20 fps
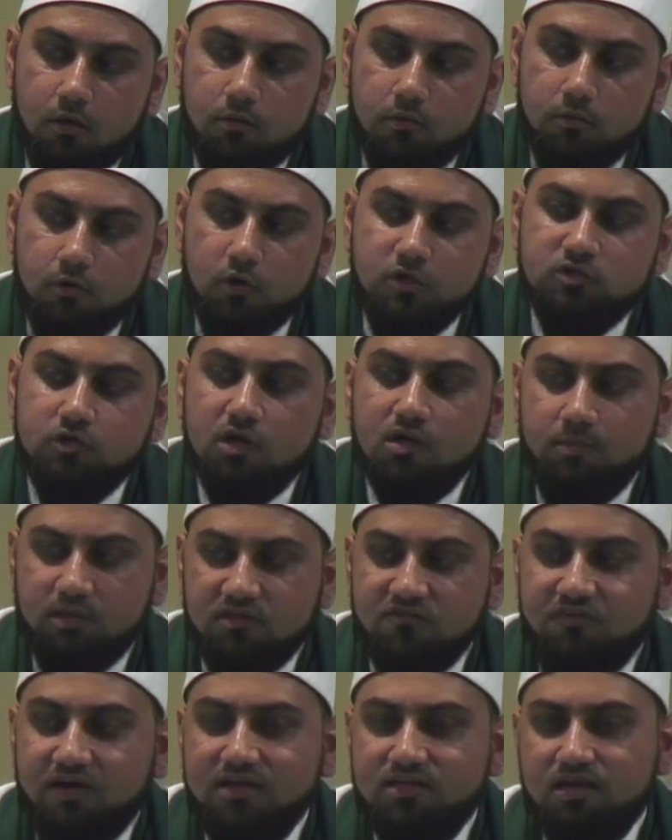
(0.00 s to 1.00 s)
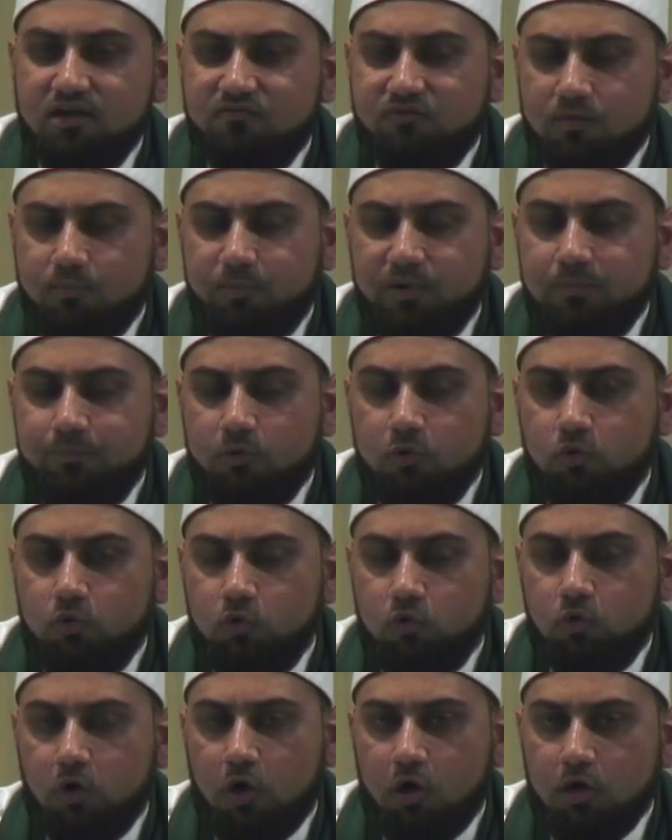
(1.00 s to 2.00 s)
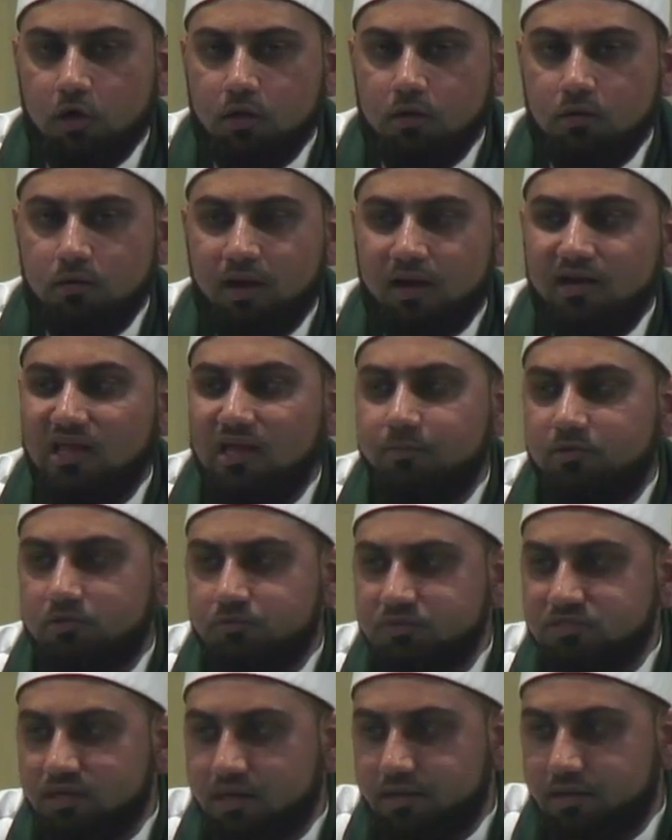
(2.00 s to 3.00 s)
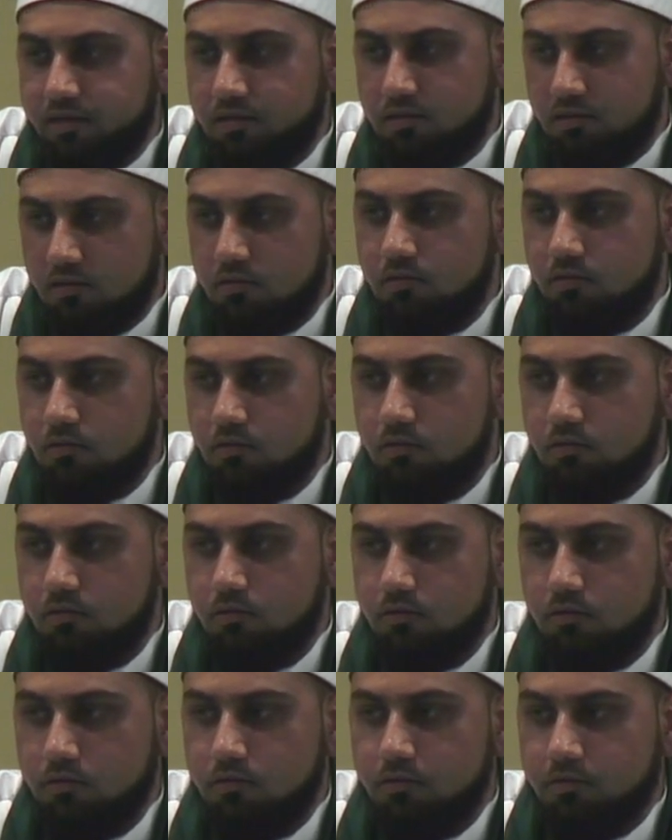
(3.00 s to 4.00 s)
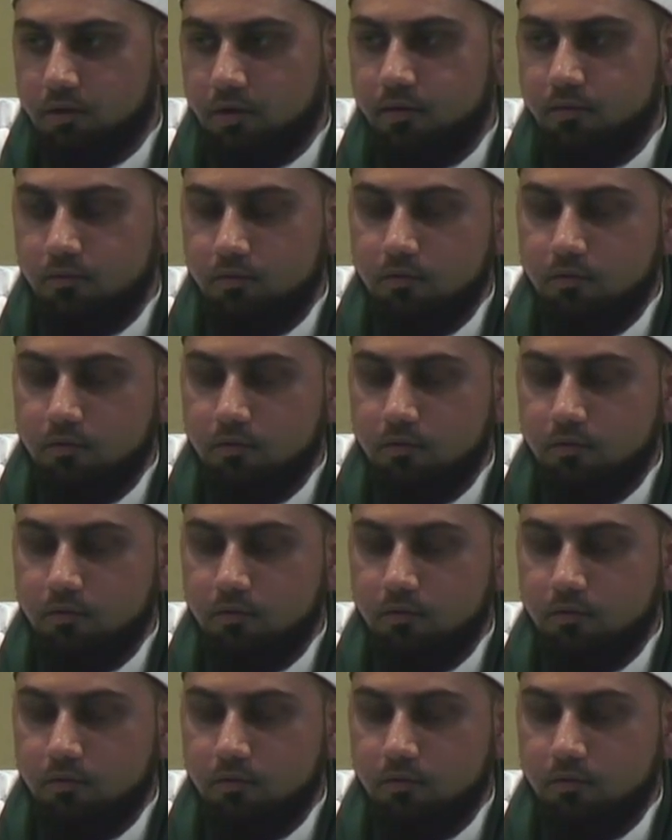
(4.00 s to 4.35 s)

No, he's talking about the Fatiha for people who are not able to recite it, right?